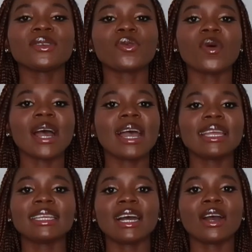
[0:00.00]
to
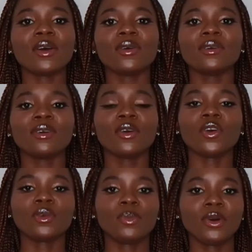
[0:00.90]
whine now
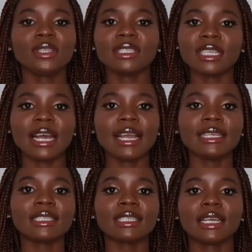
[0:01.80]
on both
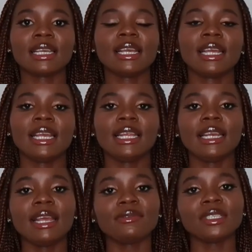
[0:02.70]
sides,
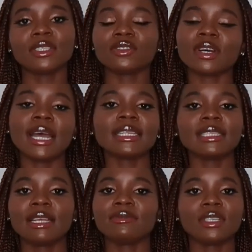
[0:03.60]
left and
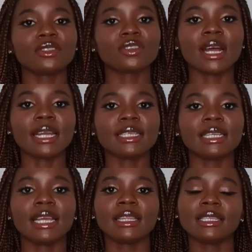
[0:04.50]
right, left and right.
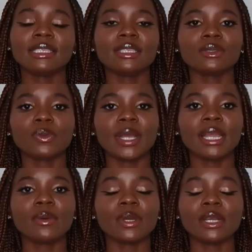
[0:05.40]
And this is
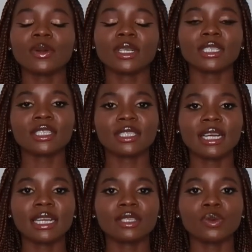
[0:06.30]
where we're gonna
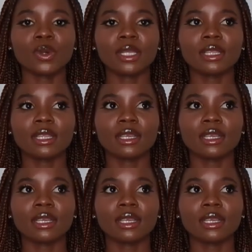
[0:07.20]
start with